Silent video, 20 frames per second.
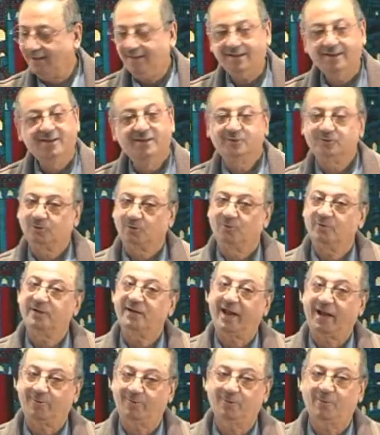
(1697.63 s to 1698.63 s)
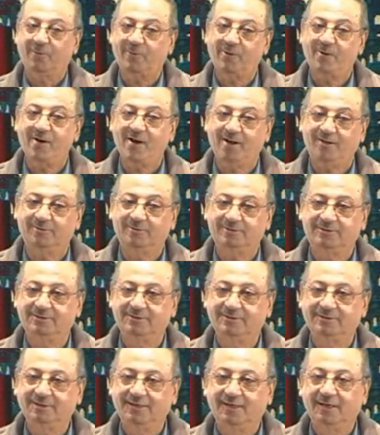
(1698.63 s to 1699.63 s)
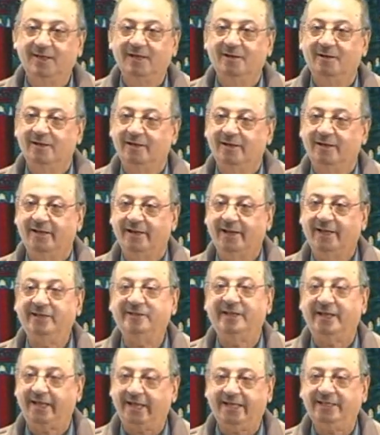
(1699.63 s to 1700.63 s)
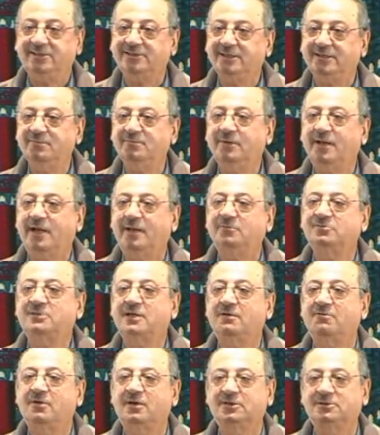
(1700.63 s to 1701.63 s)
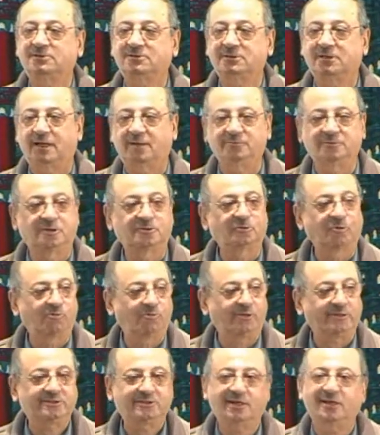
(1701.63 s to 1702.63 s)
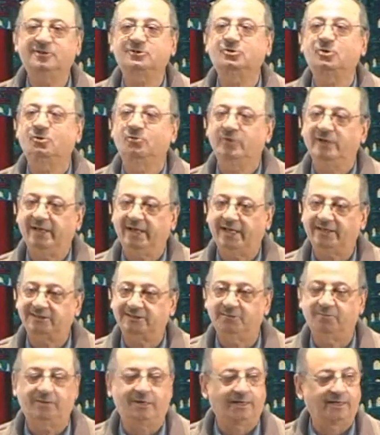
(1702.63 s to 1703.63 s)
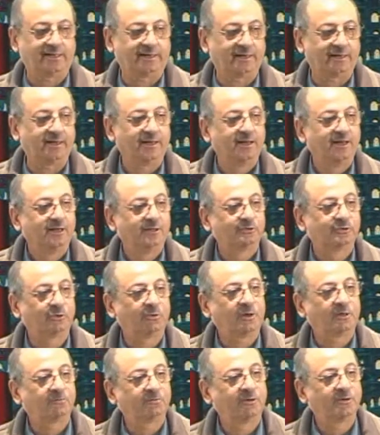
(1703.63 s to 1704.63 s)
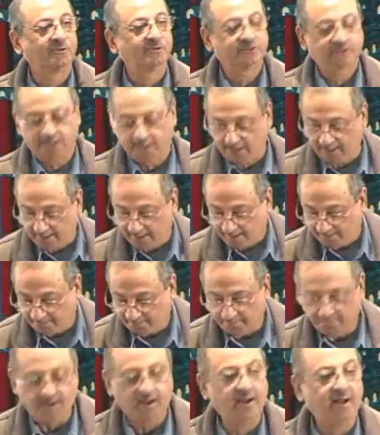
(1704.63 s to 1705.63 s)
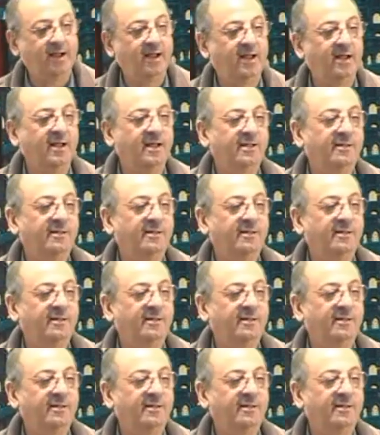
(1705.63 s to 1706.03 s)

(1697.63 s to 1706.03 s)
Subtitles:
So we have 2 pronouns. In the Ism, Hamza was Hamzatul Wasal, so we assimilated. So what will you say? Ma